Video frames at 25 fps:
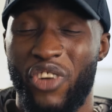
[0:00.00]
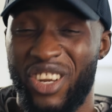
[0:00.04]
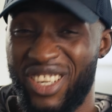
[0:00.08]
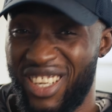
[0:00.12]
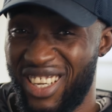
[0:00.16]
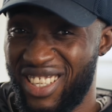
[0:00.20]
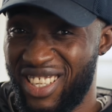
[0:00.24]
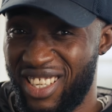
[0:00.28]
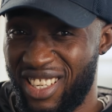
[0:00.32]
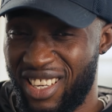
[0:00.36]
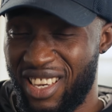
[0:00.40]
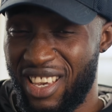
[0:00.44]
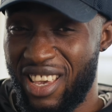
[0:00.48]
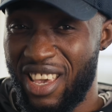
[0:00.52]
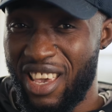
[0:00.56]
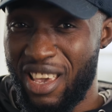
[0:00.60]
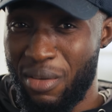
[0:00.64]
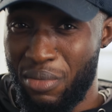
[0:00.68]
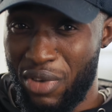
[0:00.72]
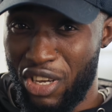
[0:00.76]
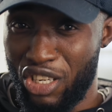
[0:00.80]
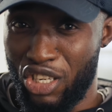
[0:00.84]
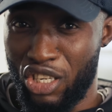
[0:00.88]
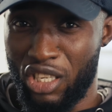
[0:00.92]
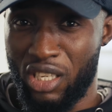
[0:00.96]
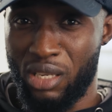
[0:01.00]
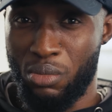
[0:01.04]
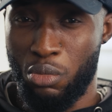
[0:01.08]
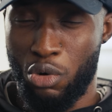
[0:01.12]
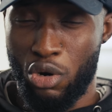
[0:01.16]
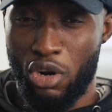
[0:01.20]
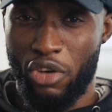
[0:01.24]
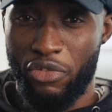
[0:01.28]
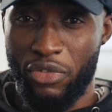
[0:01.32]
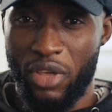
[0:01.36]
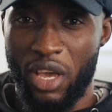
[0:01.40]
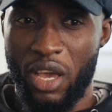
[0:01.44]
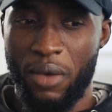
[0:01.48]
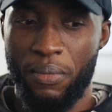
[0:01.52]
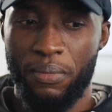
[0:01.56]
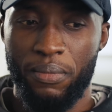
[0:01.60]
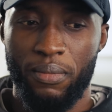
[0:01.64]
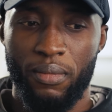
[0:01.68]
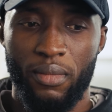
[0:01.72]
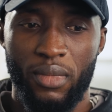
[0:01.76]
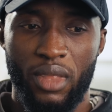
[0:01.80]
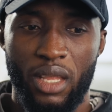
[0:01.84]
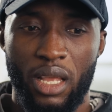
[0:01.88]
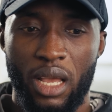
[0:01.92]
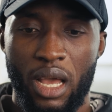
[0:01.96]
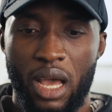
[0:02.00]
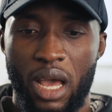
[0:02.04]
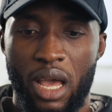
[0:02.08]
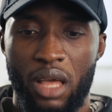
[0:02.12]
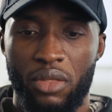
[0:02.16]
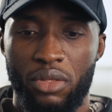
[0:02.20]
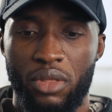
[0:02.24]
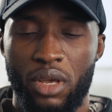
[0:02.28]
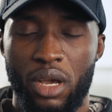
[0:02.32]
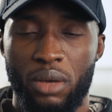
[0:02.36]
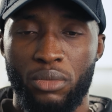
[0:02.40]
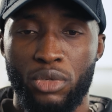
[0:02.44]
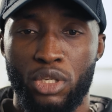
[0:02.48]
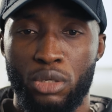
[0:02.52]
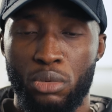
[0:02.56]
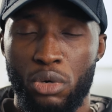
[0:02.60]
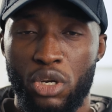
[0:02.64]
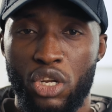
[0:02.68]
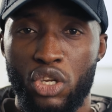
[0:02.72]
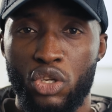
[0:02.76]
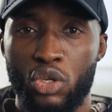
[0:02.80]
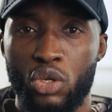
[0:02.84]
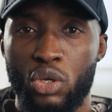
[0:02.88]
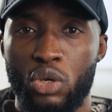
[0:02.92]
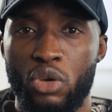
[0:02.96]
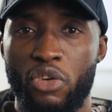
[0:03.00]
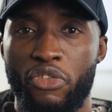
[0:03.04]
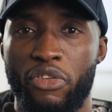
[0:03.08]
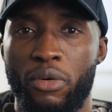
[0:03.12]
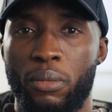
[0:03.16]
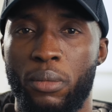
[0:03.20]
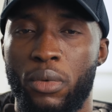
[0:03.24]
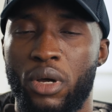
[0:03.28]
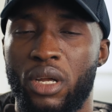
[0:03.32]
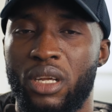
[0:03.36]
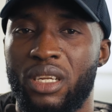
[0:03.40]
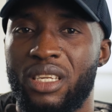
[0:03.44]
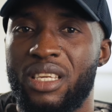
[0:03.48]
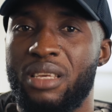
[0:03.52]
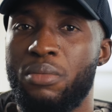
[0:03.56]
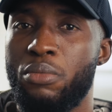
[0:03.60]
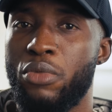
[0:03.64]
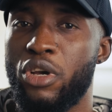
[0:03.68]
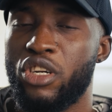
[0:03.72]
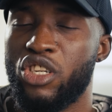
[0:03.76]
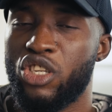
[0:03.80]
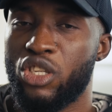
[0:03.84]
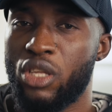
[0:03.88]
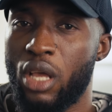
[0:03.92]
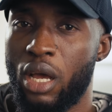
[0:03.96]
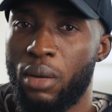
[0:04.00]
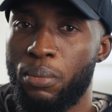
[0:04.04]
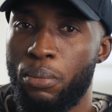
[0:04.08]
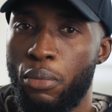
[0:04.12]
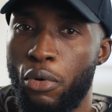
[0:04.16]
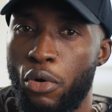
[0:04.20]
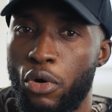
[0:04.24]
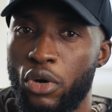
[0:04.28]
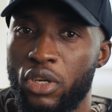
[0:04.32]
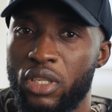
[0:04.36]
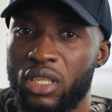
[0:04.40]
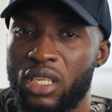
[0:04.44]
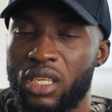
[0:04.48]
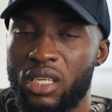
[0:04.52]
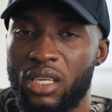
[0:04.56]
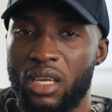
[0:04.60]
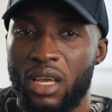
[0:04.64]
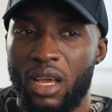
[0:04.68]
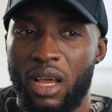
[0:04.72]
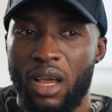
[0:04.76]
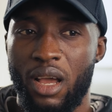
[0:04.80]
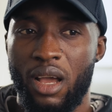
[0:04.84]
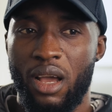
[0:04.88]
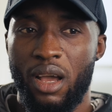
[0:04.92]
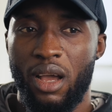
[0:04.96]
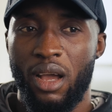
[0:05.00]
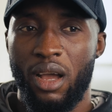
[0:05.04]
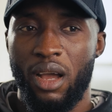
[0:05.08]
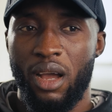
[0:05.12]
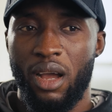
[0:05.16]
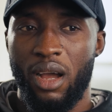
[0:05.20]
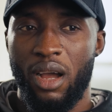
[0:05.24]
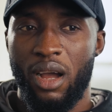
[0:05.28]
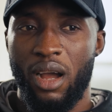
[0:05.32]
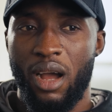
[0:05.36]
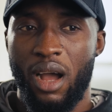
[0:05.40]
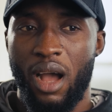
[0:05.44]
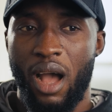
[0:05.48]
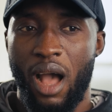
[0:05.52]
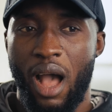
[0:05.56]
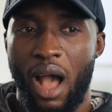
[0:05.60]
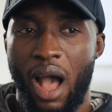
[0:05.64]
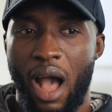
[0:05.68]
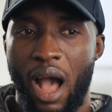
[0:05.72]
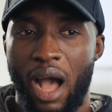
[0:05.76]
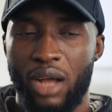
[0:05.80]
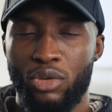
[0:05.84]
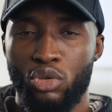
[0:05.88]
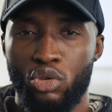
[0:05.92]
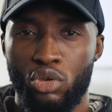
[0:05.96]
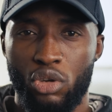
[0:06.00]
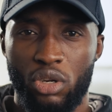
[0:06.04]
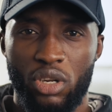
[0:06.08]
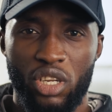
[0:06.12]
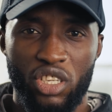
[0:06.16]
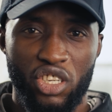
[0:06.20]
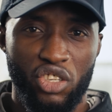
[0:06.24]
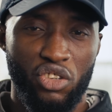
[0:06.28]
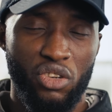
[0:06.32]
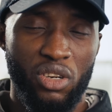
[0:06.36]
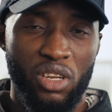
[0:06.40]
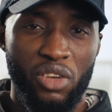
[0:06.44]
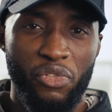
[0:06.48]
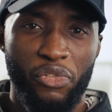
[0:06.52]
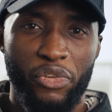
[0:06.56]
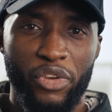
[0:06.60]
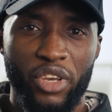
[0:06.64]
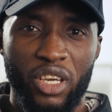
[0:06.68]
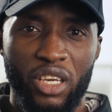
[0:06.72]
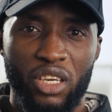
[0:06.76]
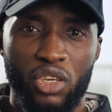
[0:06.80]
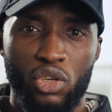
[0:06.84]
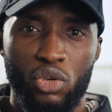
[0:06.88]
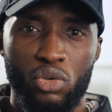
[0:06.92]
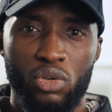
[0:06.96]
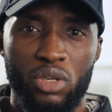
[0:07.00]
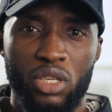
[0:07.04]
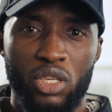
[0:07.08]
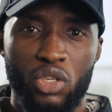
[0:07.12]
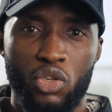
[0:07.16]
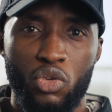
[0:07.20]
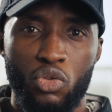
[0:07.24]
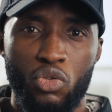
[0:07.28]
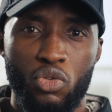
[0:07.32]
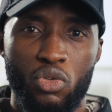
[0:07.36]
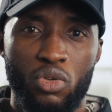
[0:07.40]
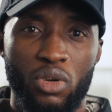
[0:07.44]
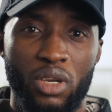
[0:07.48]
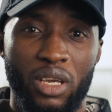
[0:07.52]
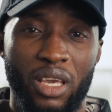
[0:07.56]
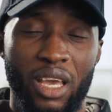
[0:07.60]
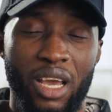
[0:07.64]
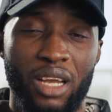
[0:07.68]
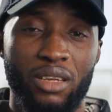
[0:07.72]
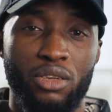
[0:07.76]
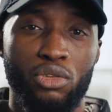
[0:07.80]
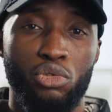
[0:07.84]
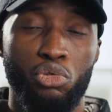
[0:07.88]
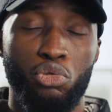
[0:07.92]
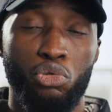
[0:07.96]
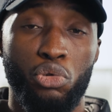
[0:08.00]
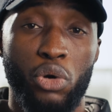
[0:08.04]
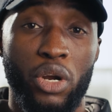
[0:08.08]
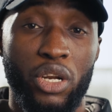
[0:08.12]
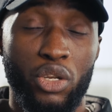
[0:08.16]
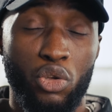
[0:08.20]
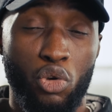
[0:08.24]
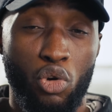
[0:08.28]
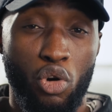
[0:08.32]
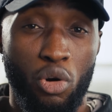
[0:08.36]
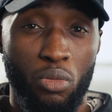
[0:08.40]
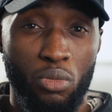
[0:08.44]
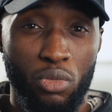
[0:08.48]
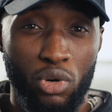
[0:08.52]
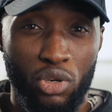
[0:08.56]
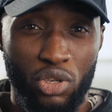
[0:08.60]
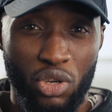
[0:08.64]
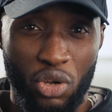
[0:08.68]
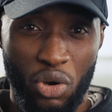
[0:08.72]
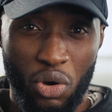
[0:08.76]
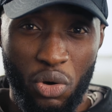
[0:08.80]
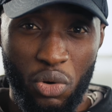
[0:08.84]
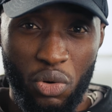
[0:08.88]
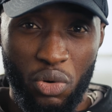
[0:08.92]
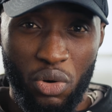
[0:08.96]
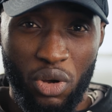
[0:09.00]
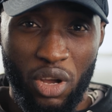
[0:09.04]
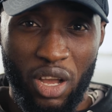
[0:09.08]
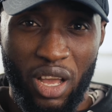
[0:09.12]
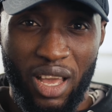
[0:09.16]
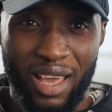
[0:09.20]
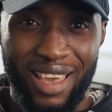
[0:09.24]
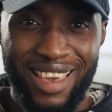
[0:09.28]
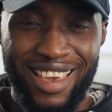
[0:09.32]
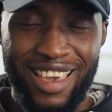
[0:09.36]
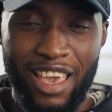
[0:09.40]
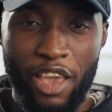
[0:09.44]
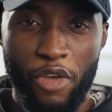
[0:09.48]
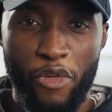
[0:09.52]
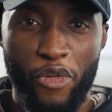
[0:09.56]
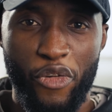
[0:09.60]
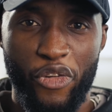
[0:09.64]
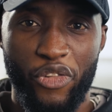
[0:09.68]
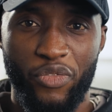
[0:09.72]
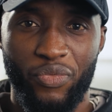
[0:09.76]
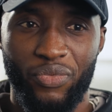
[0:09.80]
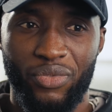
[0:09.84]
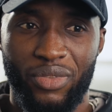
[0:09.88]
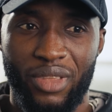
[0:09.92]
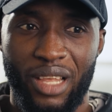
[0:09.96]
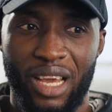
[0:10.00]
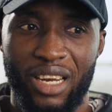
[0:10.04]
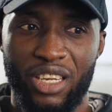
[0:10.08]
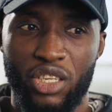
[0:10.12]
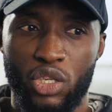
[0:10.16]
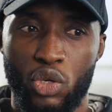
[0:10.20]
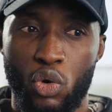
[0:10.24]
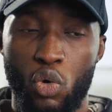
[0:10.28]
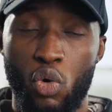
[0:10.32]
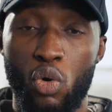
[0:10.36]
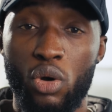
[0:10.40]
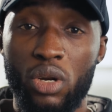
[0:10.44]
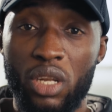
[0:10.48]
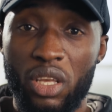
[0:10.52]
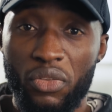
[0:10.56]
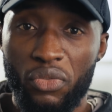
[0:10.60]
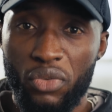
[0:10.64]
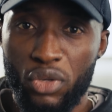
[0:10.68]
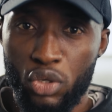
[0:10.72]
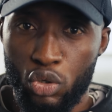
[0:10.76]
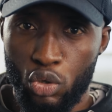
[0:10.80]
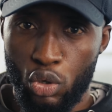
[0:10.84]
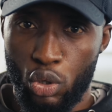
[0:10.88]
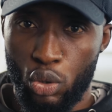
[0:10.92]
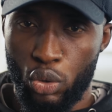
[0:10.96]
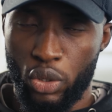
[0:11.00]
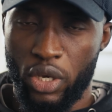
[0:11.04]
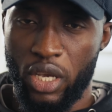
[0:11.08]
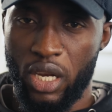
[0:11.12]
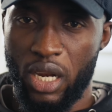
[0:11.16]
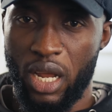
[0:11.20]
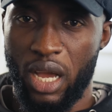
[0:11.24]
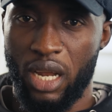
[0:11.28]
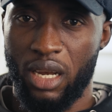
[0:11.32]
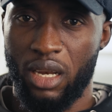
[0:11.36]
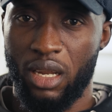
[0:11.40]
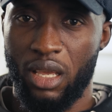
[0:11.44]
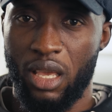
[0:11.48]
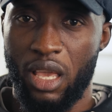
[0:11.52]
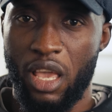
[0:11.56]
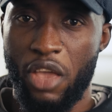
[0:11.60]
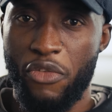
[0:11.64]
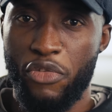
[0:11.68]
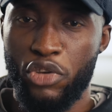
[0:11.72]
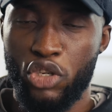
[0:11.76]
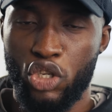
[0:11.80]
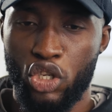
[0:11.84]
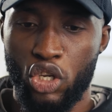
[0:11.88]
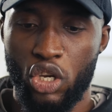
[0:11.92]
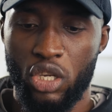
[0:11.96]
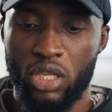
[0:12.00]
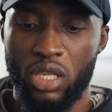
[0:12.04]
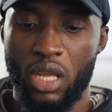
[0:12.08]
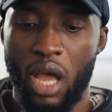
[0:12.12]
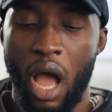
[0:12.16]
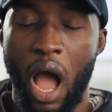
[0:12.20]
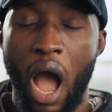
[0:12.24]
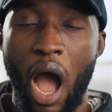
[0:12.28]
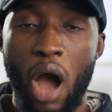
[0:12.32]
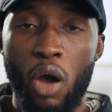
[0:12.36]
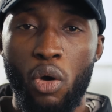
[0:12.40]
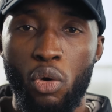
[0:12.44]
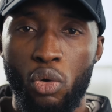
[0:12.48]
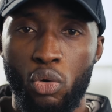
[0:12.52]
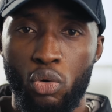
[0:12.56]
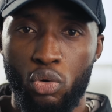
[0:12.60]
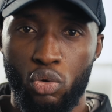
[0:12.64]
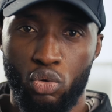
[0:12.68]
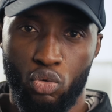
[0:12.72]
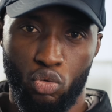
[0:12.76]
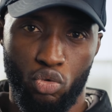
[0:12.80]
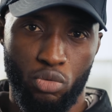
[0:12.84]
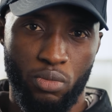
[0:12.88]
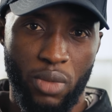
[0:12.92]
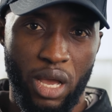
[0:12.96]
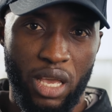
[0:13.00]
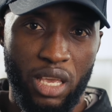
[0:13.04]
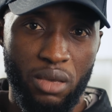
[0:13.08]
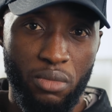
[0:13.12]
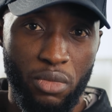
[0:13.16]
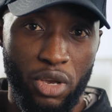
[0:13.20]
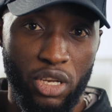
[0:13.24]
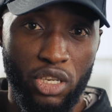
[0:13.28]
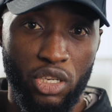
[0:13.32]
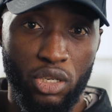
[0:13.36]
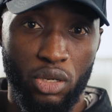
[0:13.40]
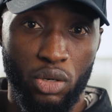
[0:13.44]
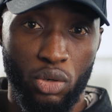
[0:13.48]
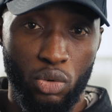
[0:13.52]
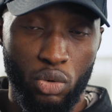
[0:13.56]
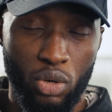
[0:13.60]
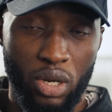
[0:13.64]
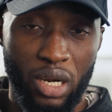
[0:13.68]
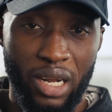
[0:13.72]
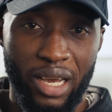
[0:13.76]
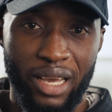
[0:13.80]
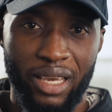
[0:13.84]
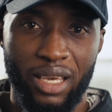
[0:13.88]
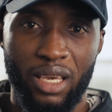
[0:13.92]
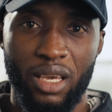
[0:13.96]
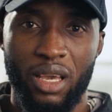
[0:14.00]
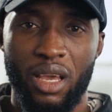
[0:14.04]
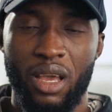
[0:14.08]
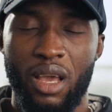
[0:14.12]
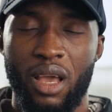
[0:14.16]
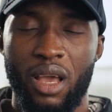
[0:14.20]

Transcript: fantastic images, both of them. And to be honest with you, from an image standpoint, I do not necessarily think you need to get the red Komodo if that is the only thing you're looking at. If it's just how good would my image look like,